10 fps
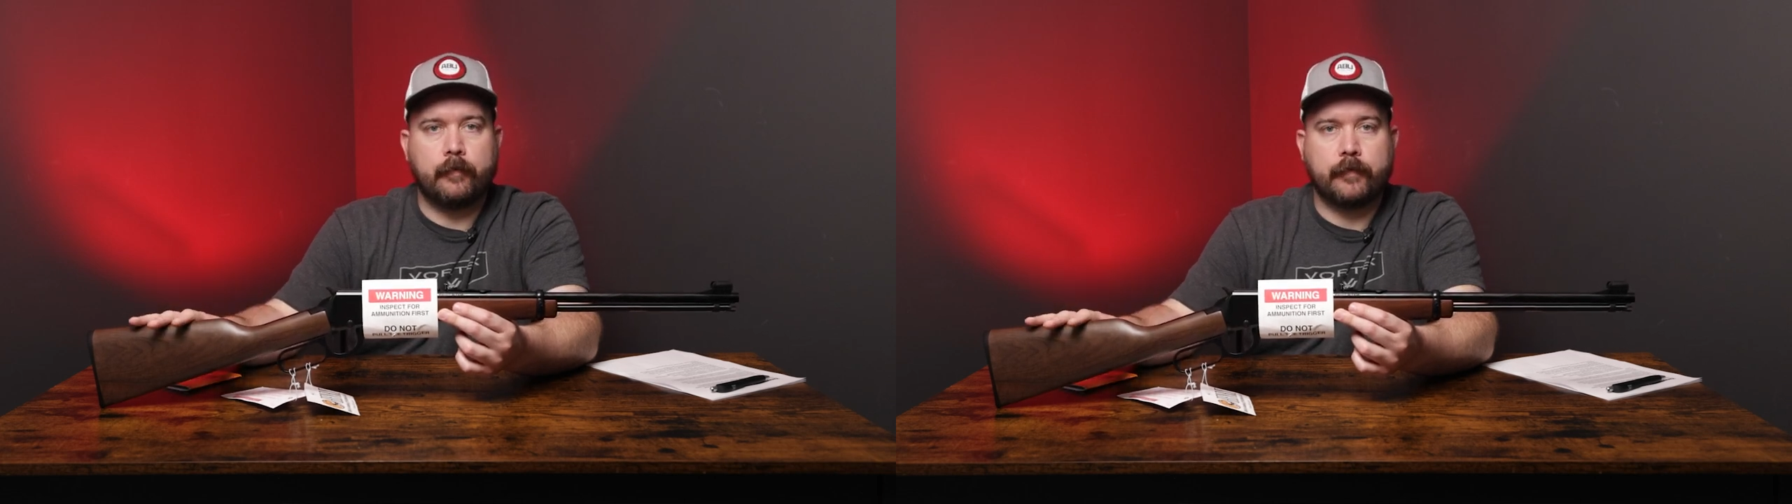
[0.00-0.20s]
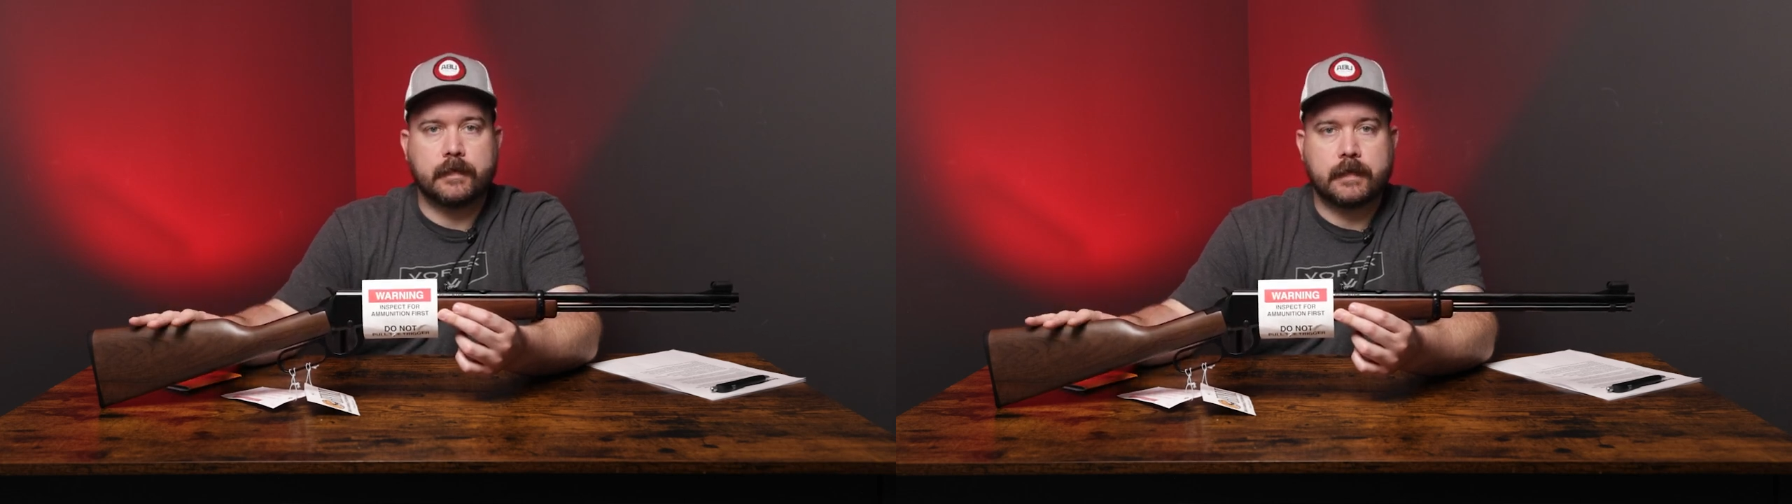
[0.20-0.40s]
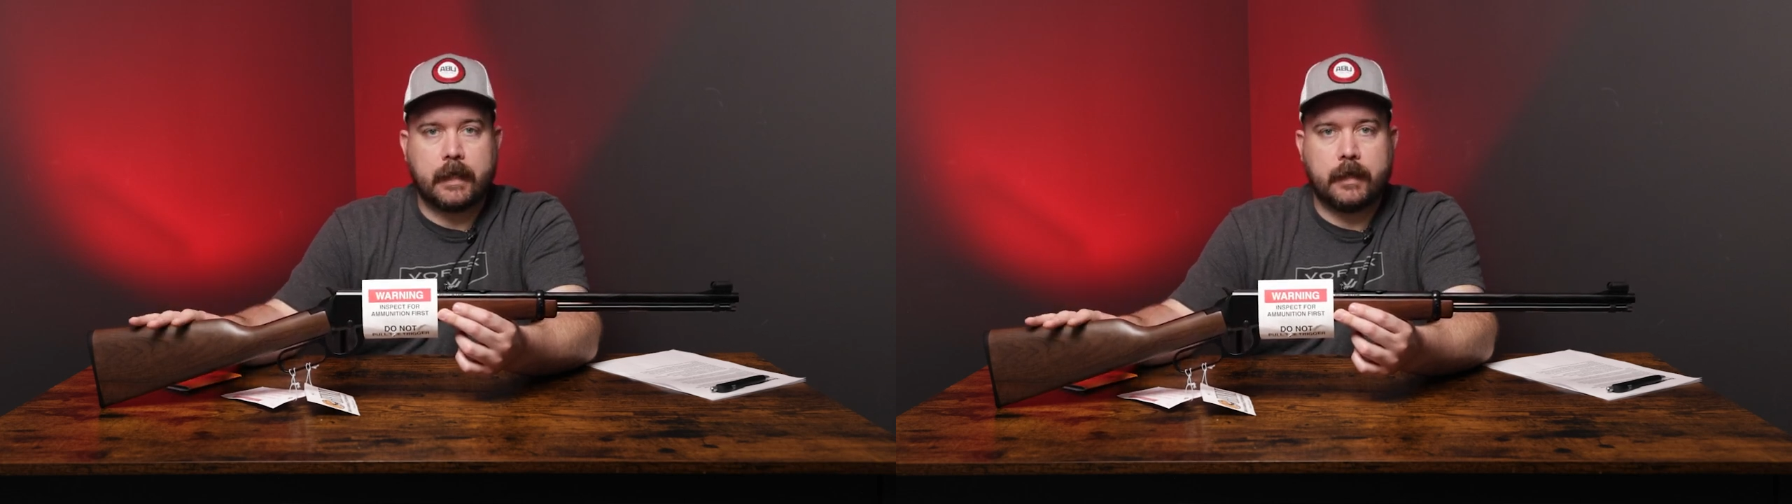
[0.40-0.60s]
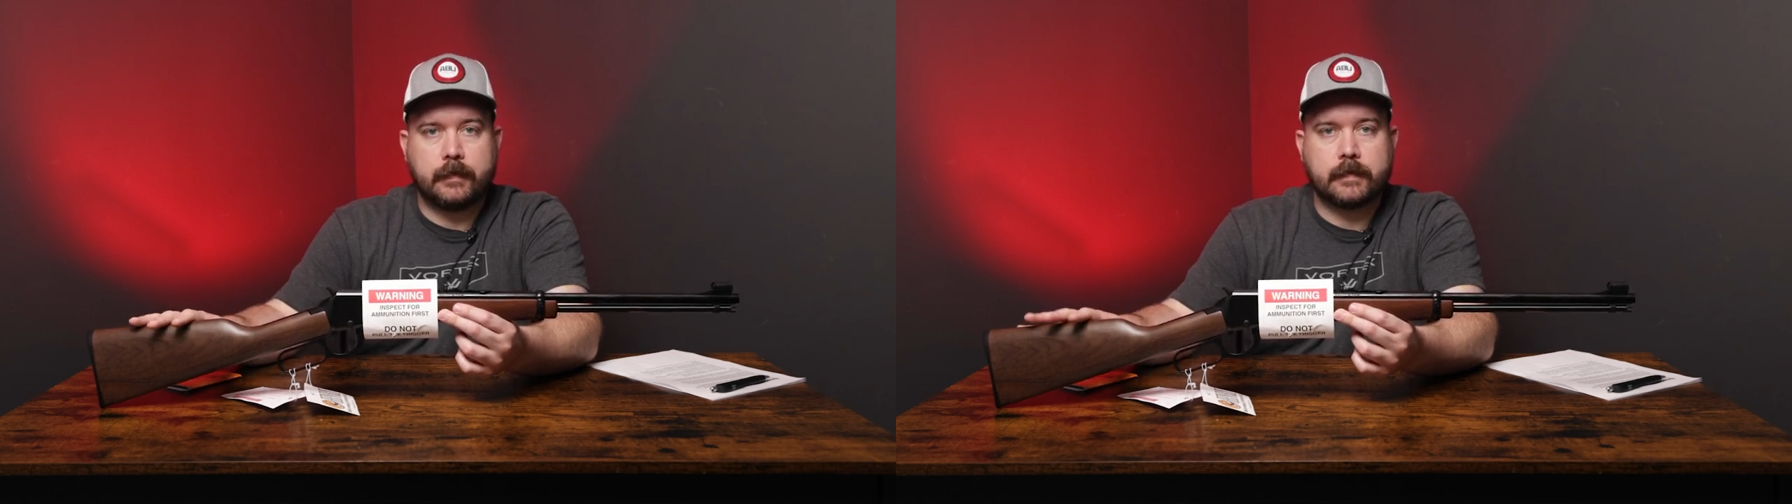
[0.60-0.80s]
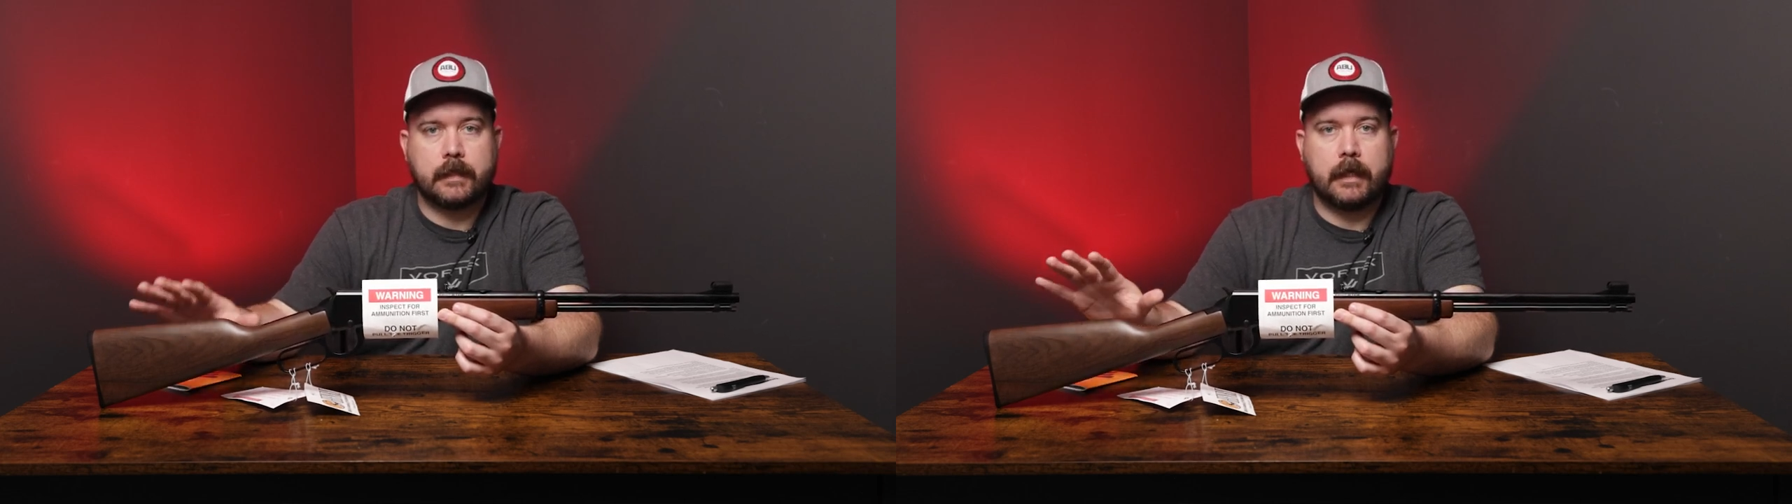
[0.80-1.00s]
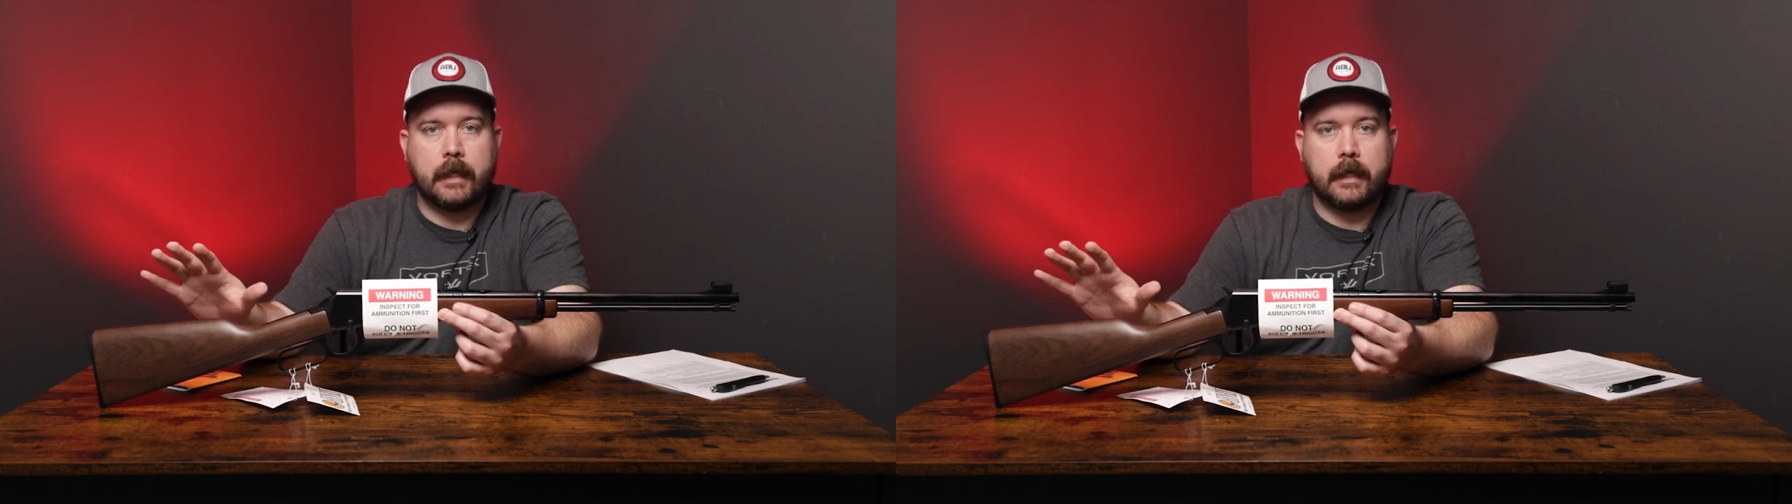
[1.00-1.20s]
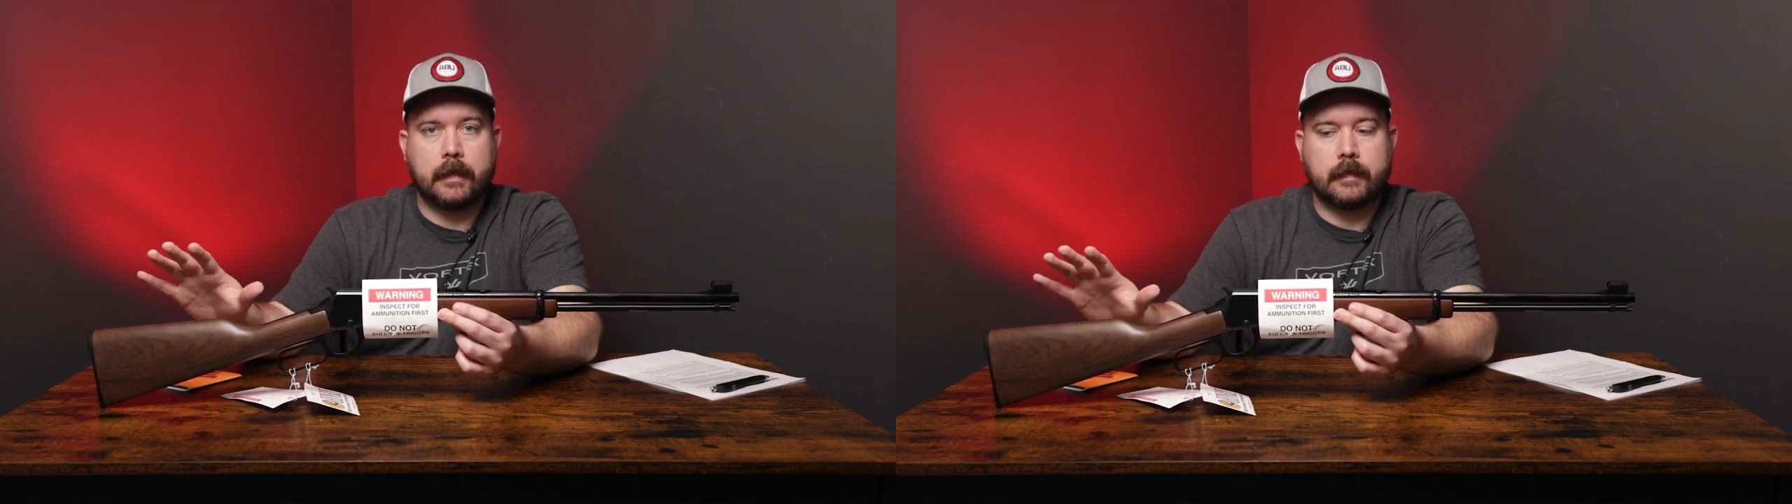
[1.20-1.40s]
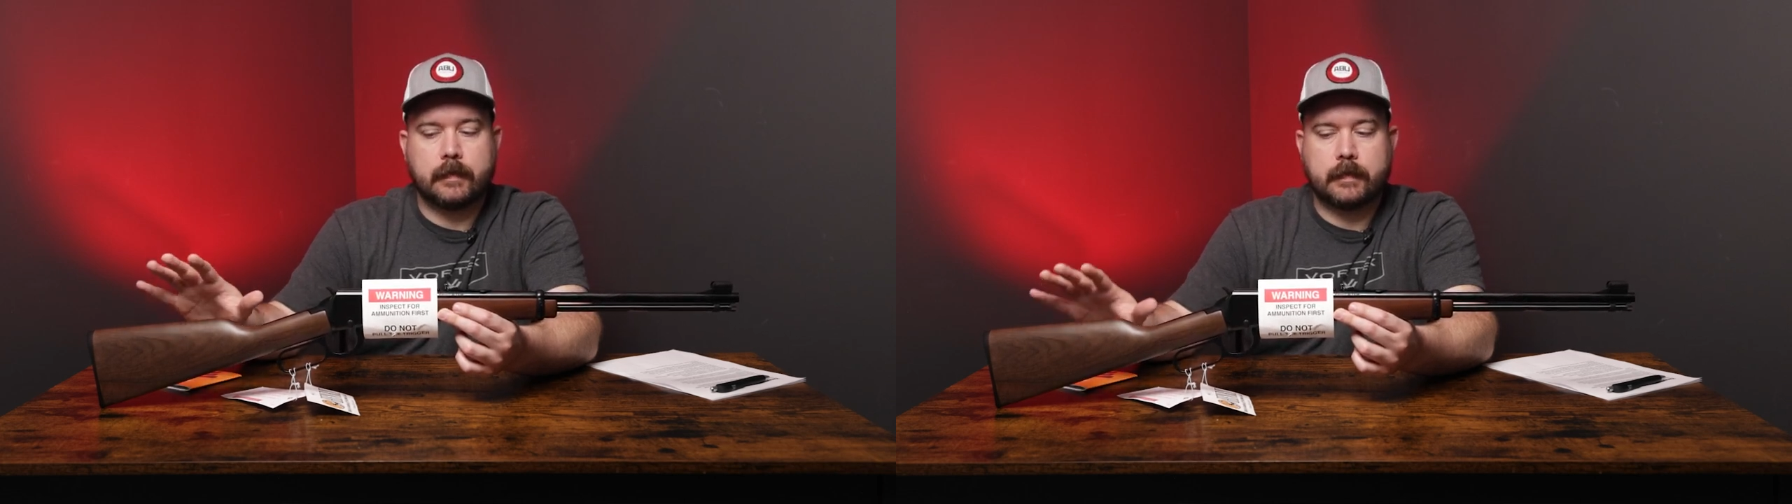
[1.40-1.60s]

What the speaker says: different styles and